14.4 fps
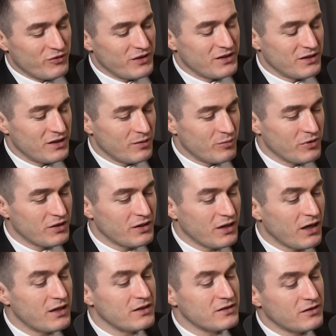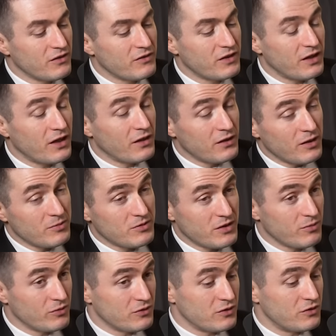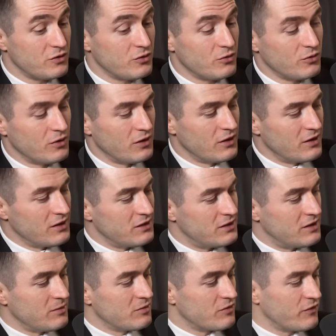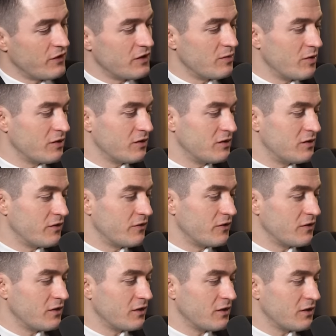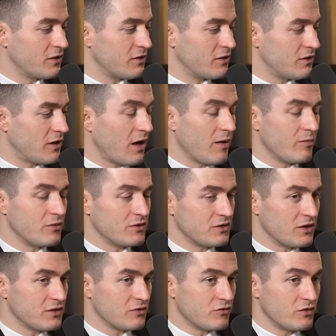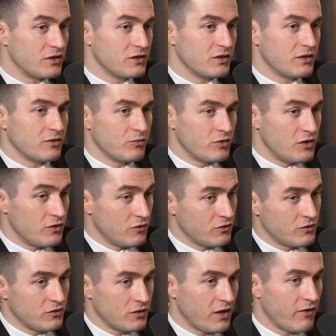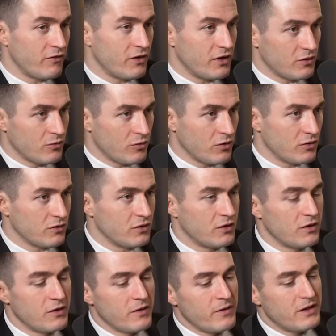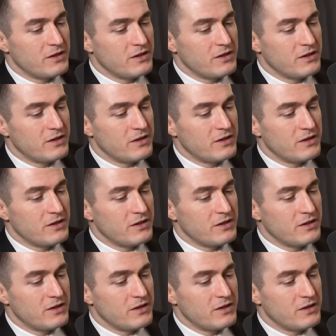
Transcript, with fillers: reasoning, but the kind of stuff that LLMs are able to do seems fundamentally different than the common sense reasoning we use to navigate the world. Yeah.